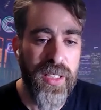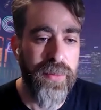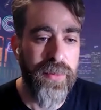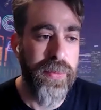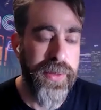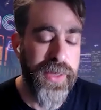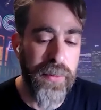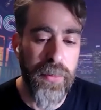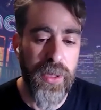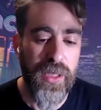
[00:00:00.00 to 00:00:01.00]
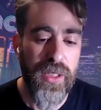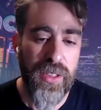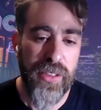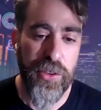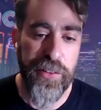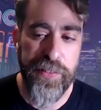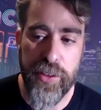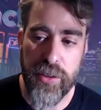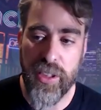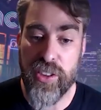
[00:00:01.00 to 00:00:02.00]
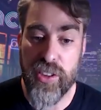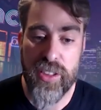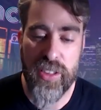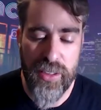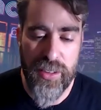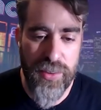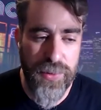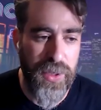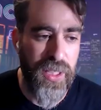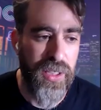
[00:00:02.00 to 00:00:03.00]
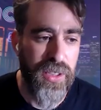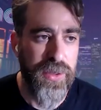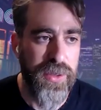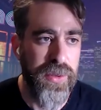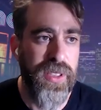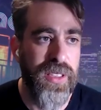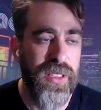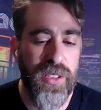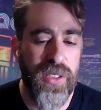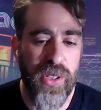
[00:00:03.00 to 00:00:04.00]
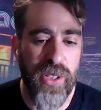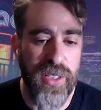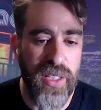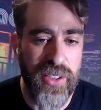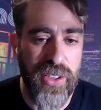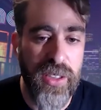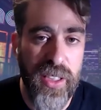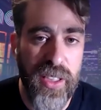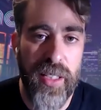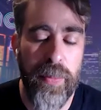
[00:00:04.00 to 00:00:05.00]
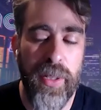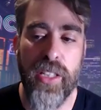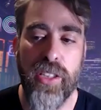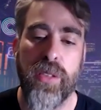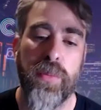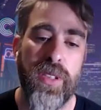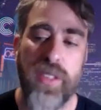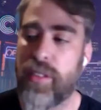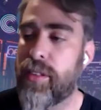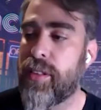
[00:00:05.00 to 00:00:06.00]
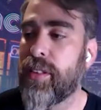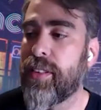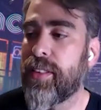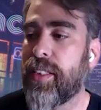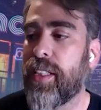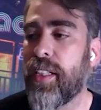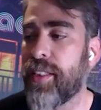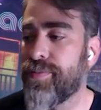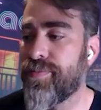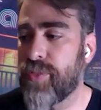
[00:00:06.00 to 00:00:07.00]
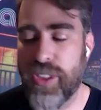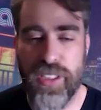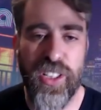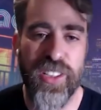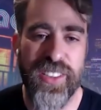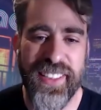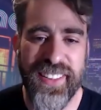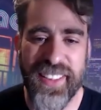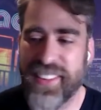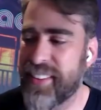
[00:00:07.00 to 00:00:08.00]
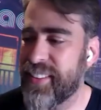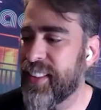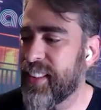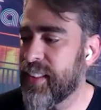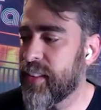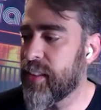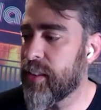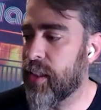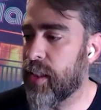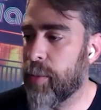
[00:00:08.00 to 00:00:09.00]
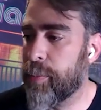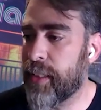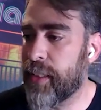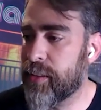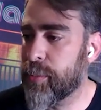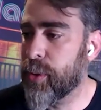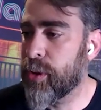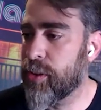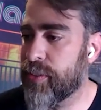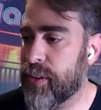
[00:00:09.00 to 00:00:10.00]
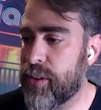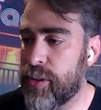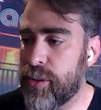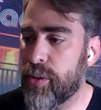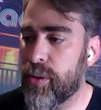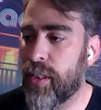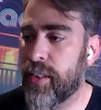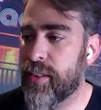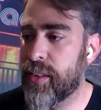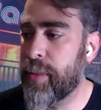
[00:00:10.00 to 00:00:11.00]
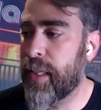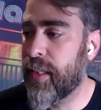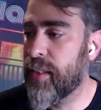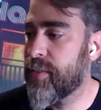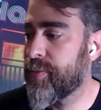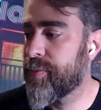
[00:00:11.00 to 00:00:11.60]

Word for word: come September. So if you're interested uh, to do this on a dot net application, please um, contact us. Okay, I'll pass the ball over to you, uh, Samantha.